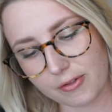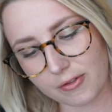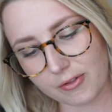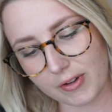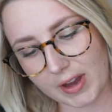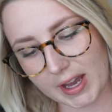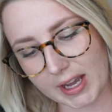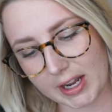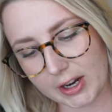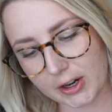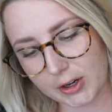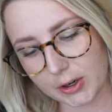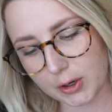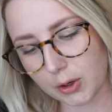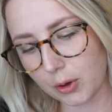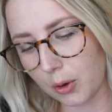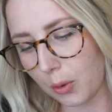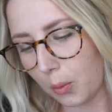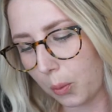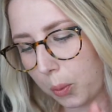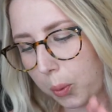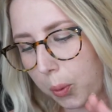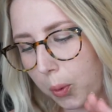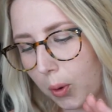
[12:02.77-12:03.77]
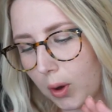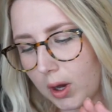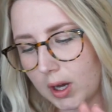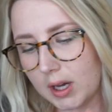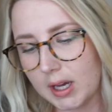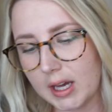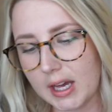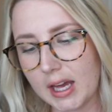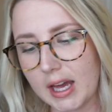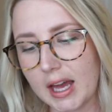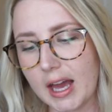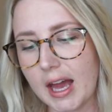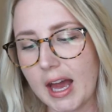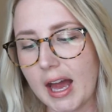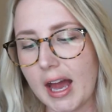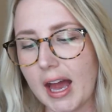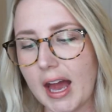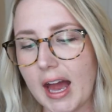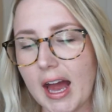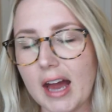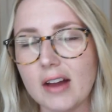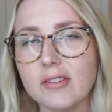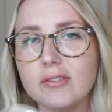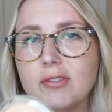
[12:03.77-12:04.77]
Fair.
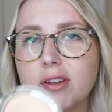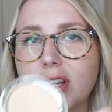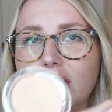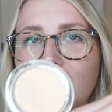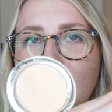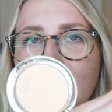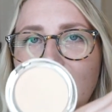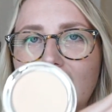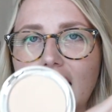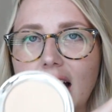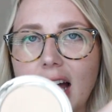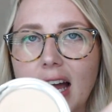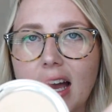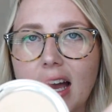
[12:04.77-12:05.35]
I feel like I